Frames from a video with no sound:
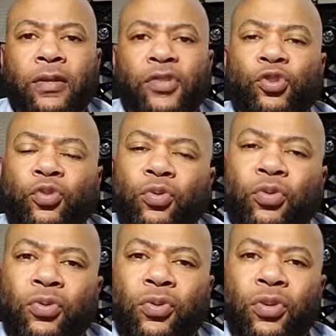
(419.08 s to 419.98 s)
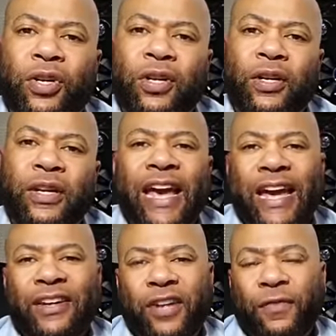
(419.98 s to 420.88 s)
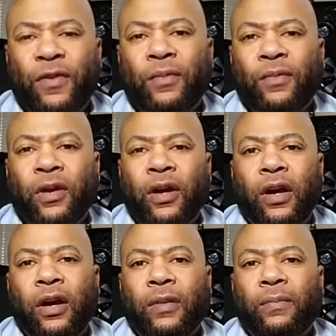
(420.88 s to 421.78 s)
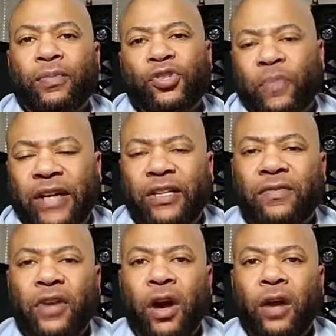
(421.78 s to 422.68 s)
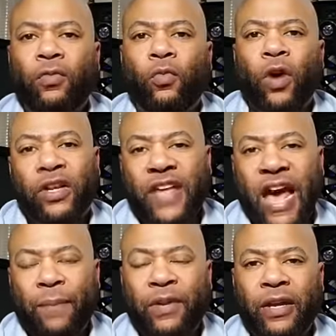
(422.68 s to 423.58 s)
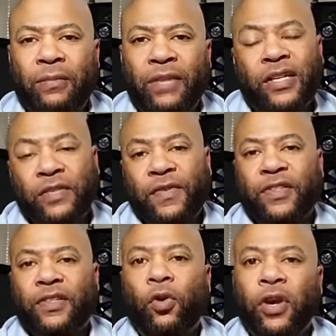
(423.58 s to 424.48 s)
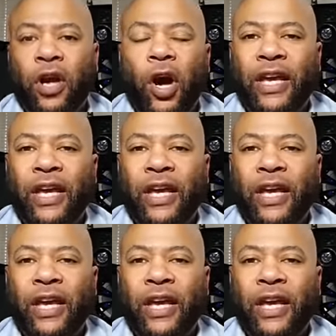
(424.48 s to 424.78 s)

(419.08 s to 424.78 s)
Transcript: to gain different uh, perspectives on what is happening, because if it's going on